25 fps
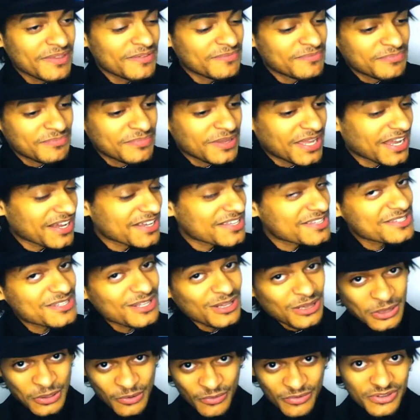because
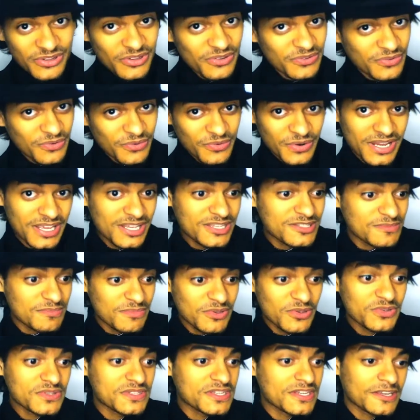Lord of the Rings
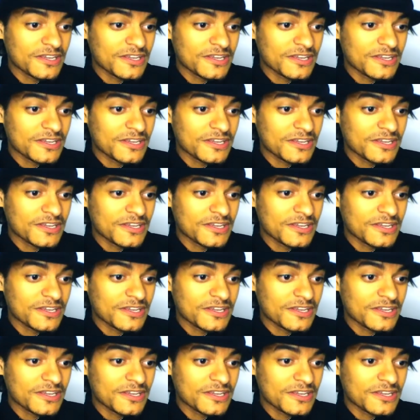music,